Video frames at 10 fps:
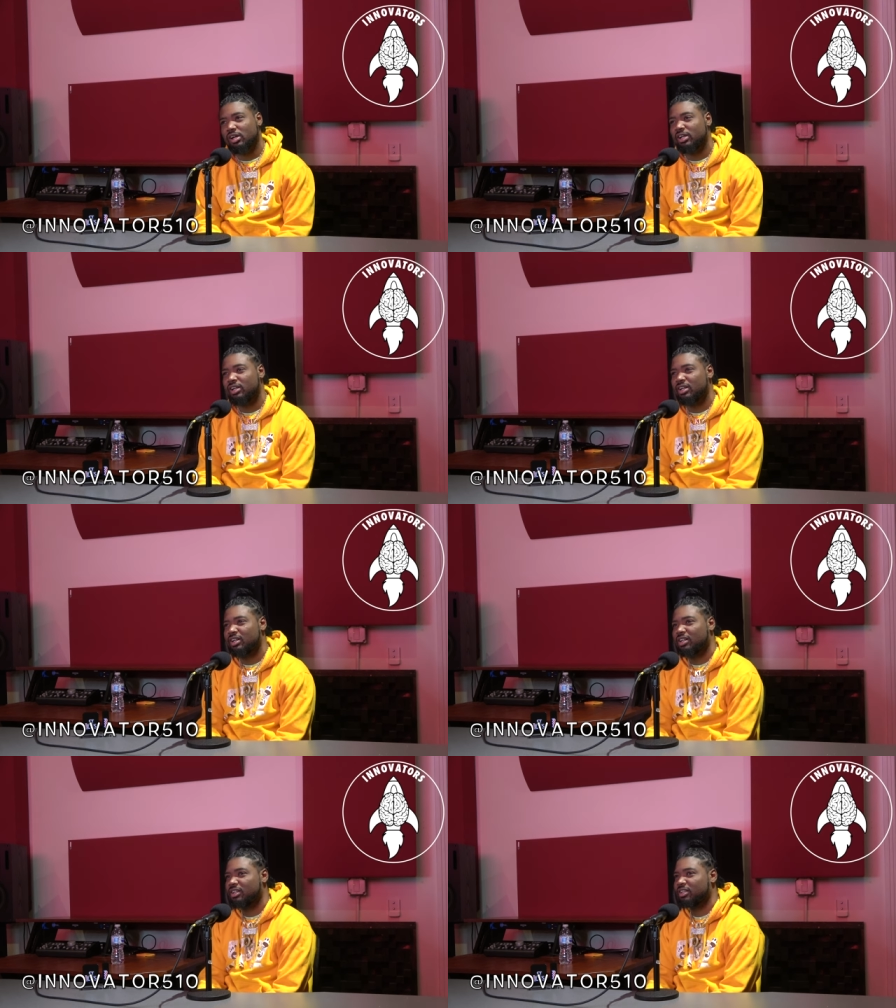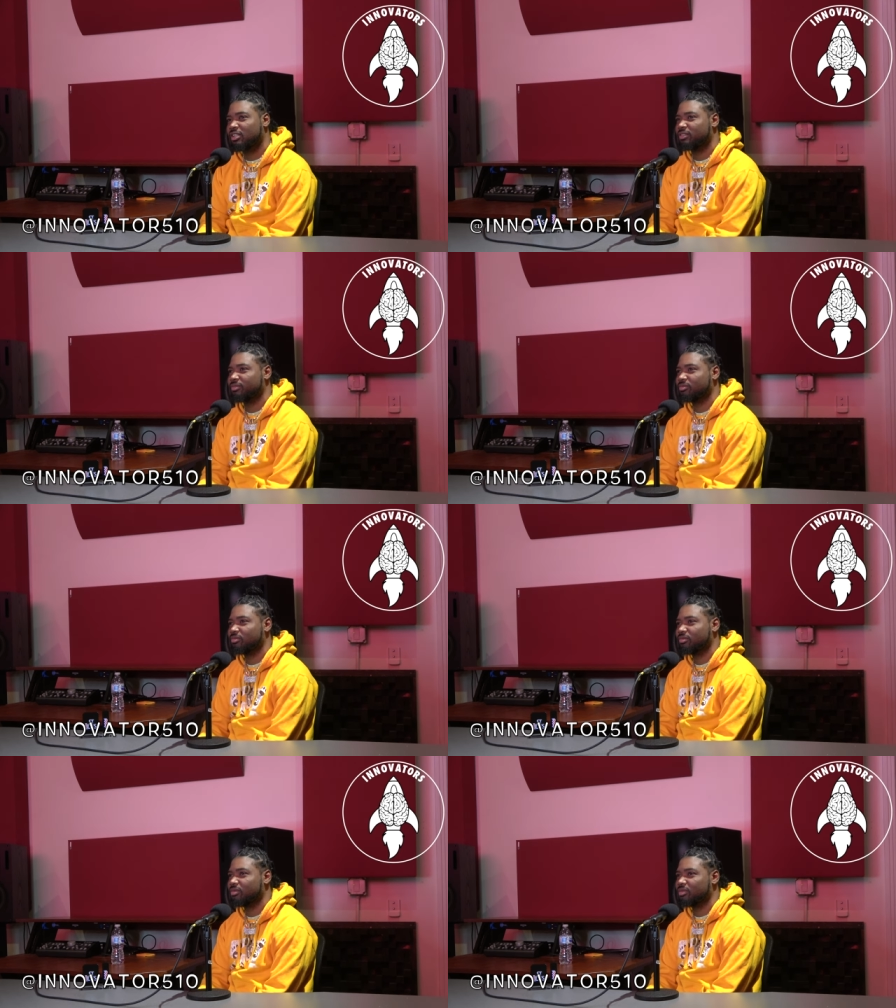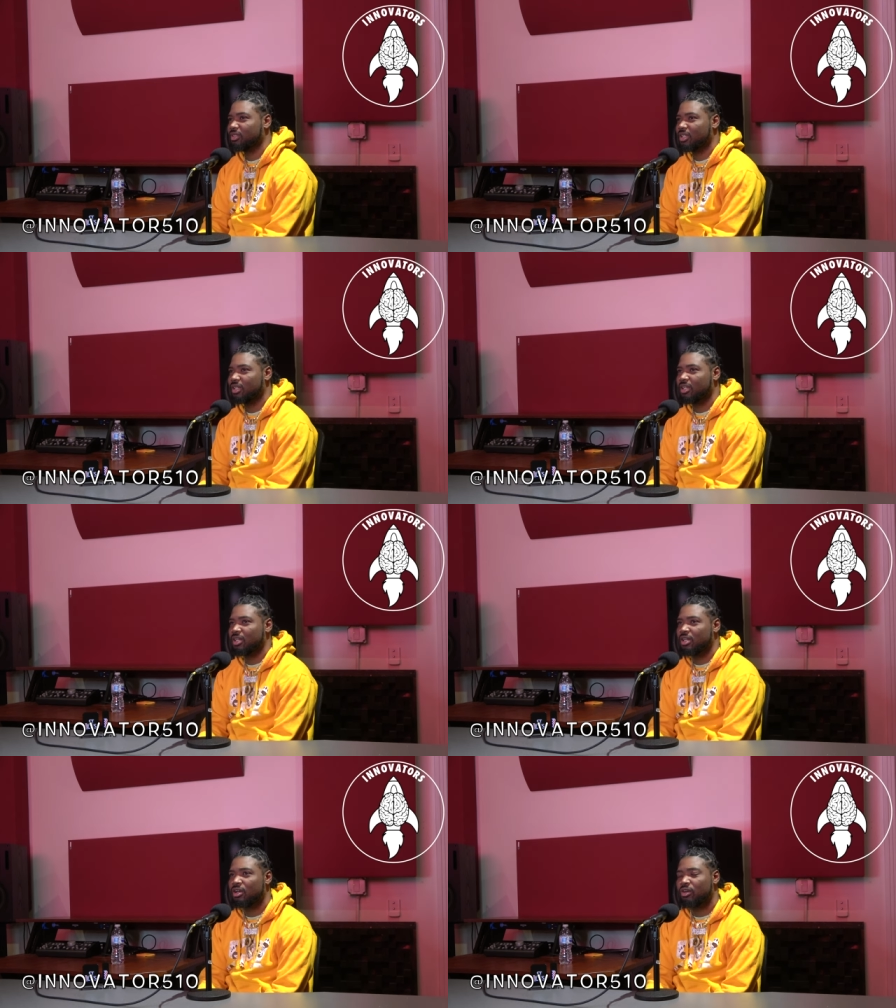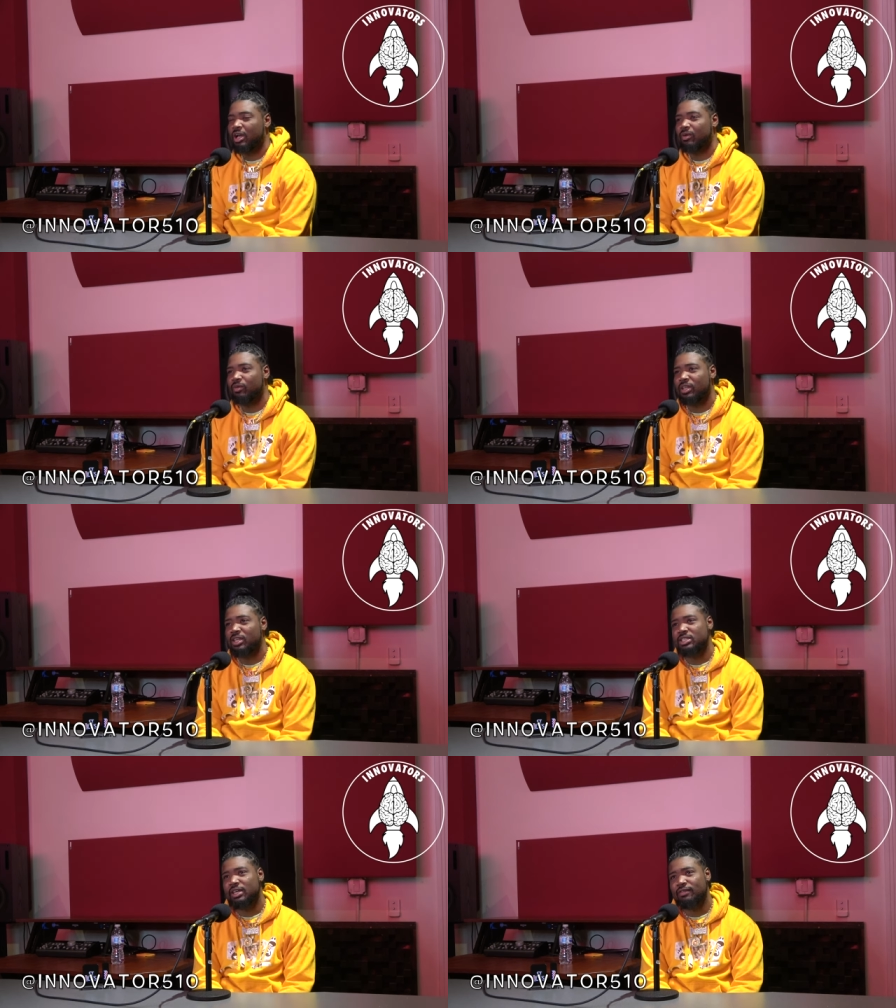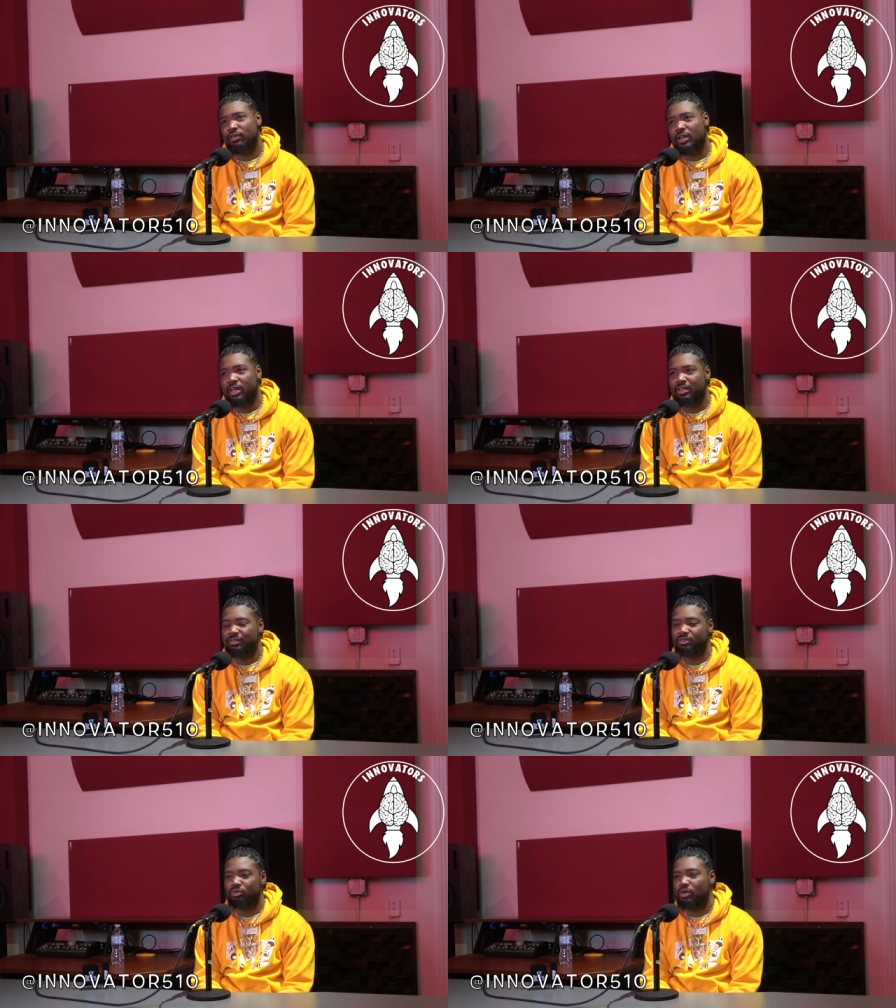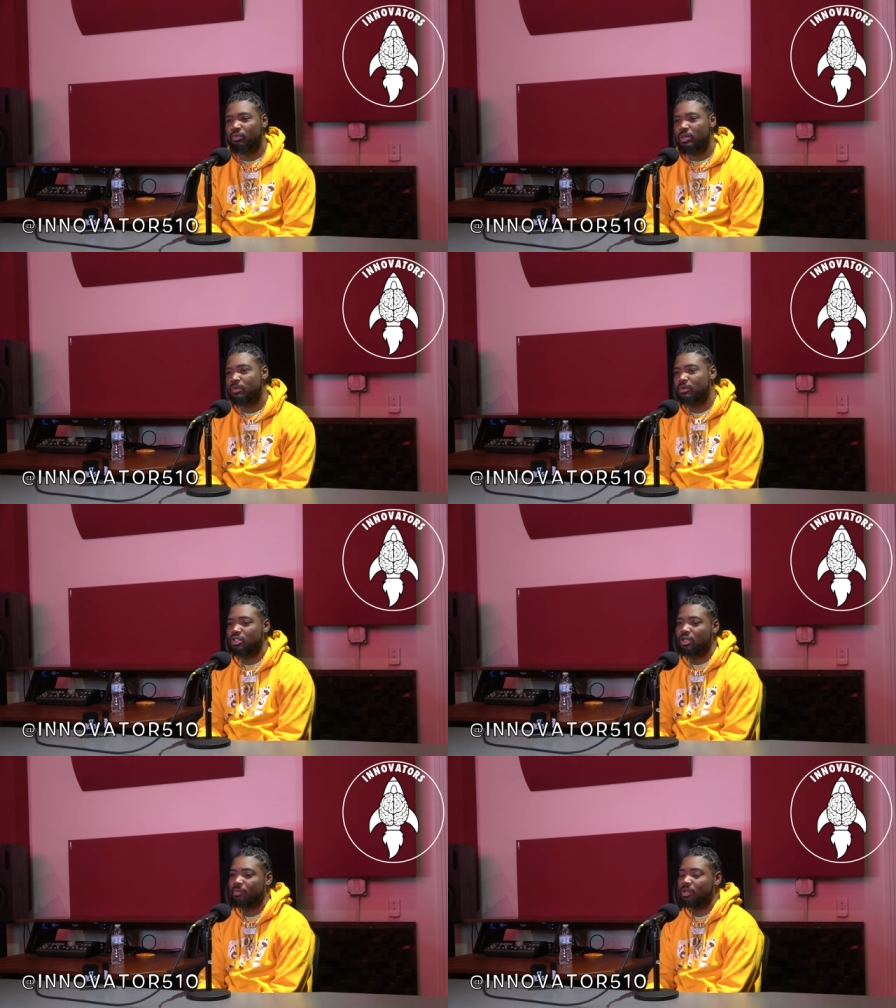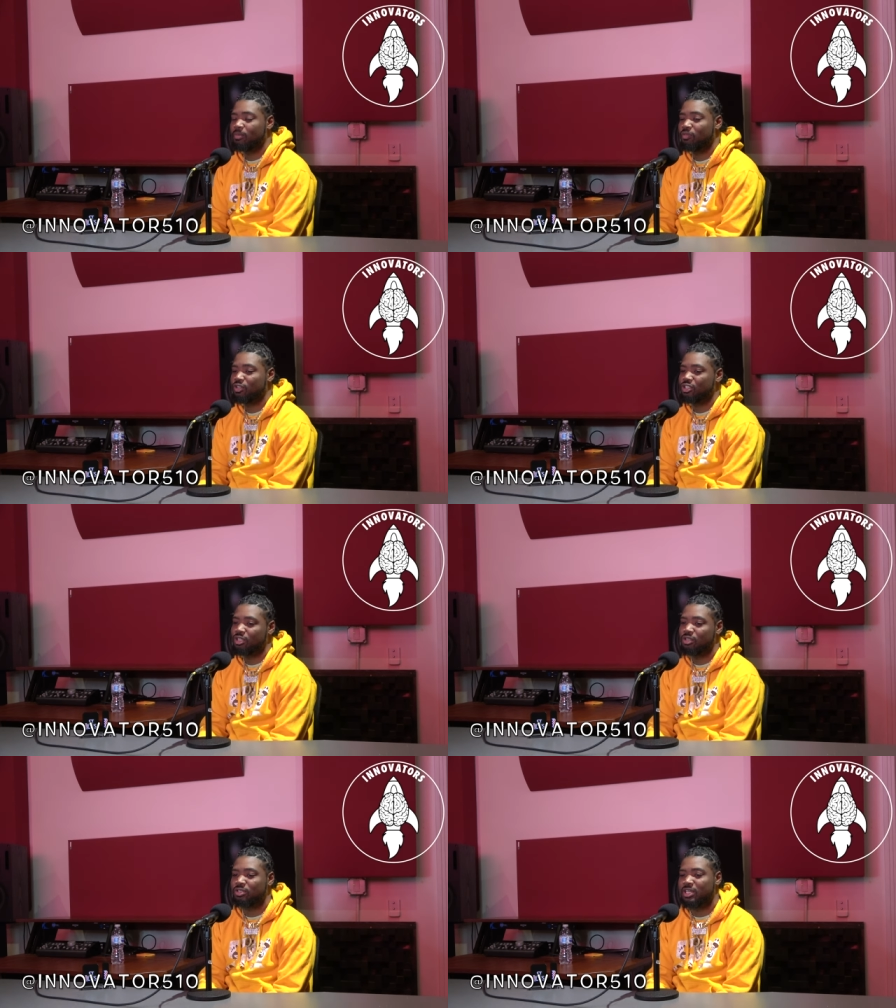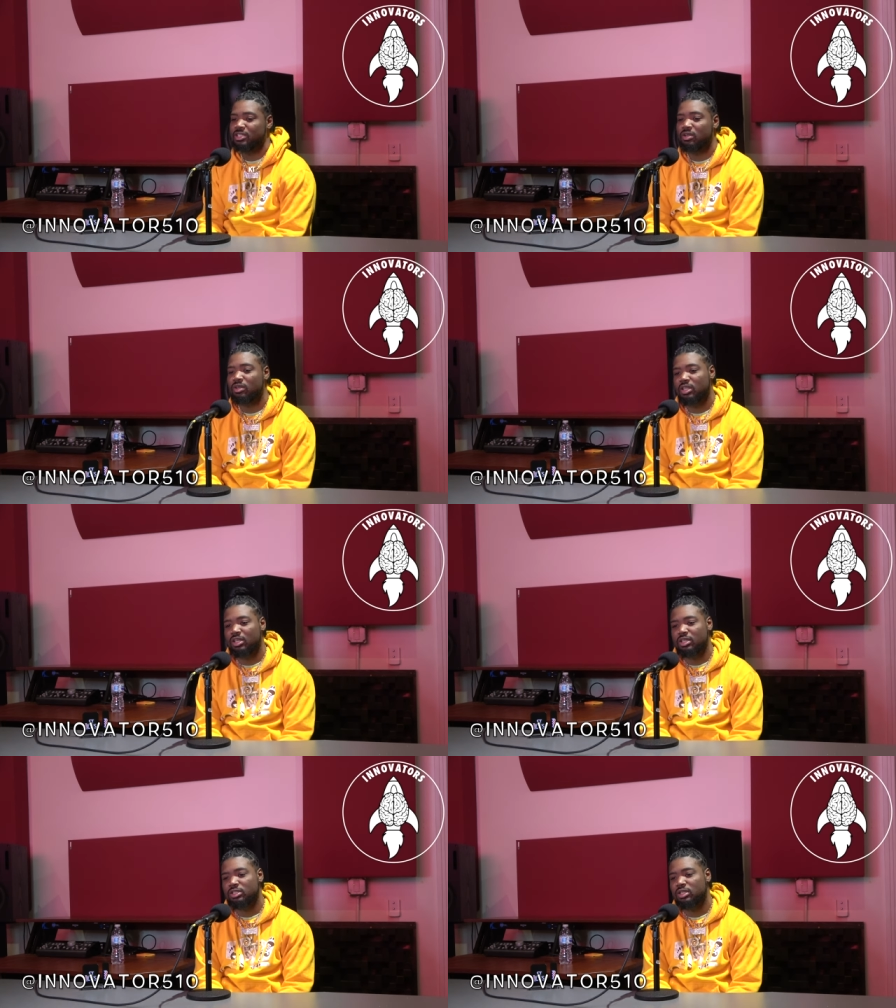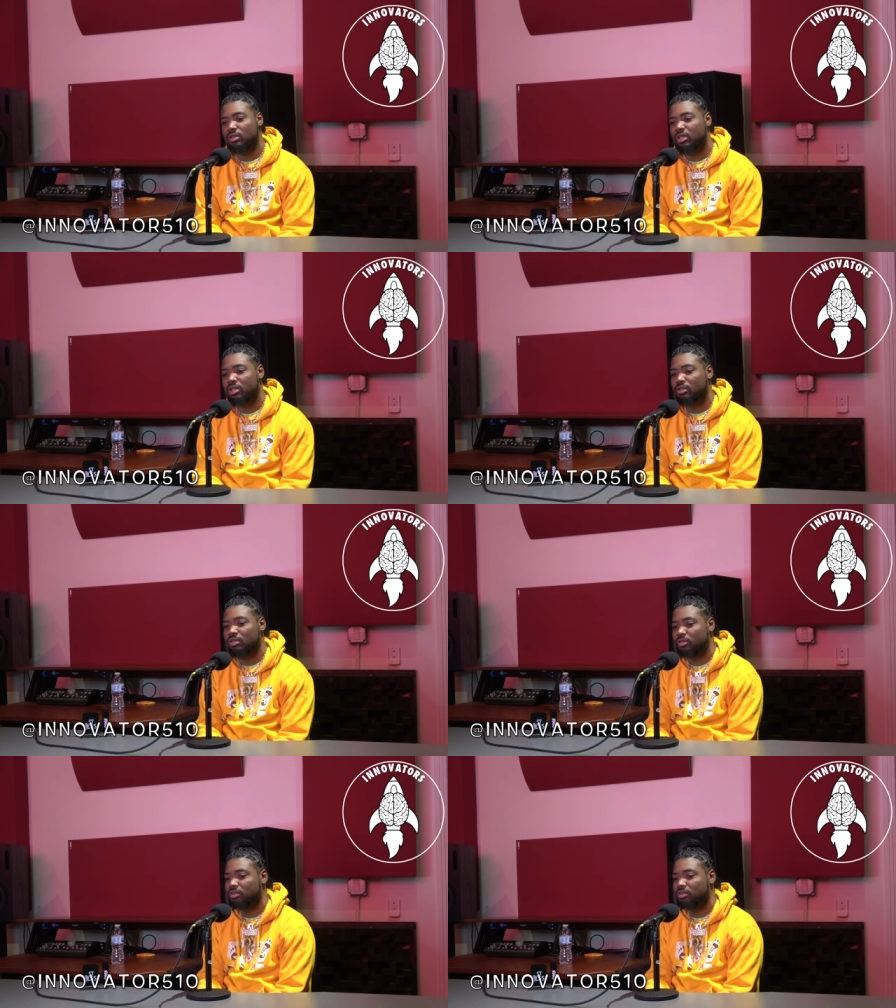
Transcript: Uh, no, not really, except for like when people be trying to book me for shows, that's the only thing that slowed down.